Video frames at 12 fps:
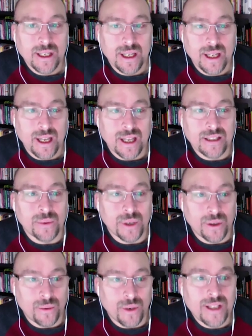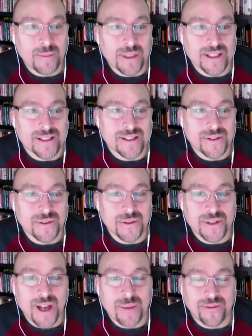and they want to run that business through
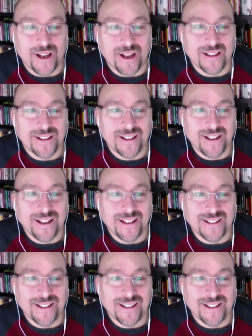Shopify. And